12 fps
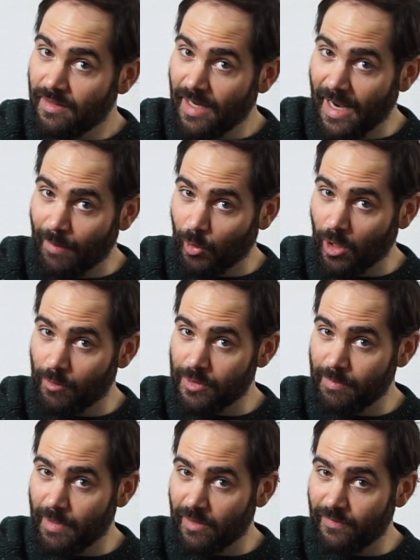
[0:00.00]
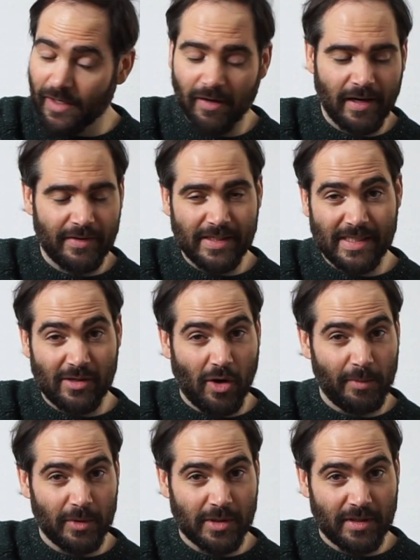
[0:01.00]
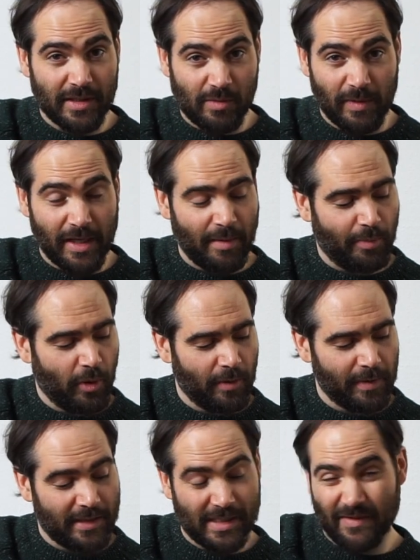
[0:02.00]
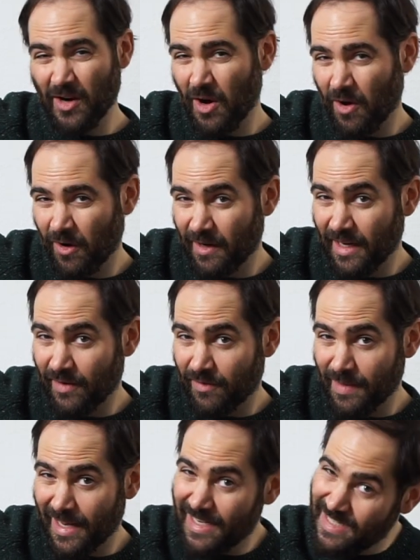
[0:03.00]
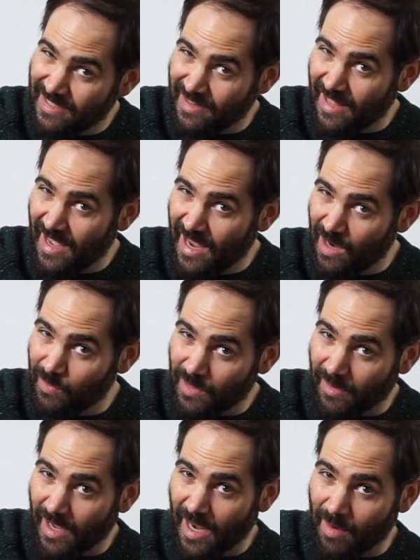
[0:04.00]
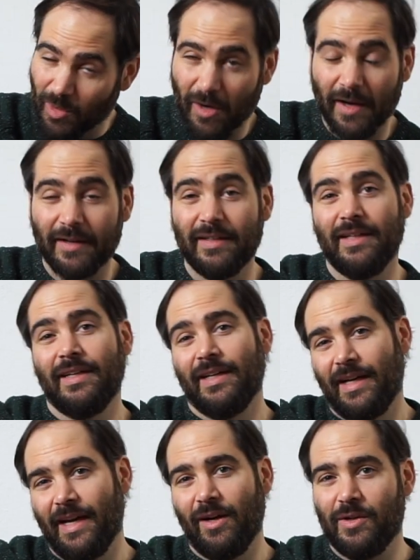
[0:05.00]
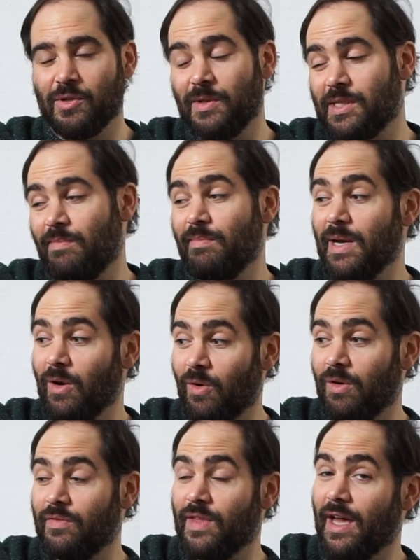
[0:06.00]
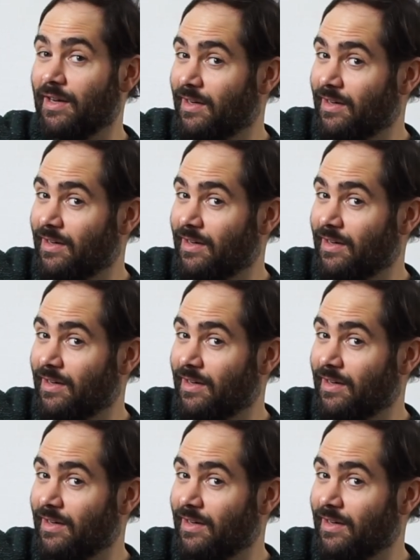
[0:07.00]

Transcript: Hammering on with the middle finger. Now this is it's really important because it's very hard to get from that E to the A without a hammer on. And also it's a mirror of that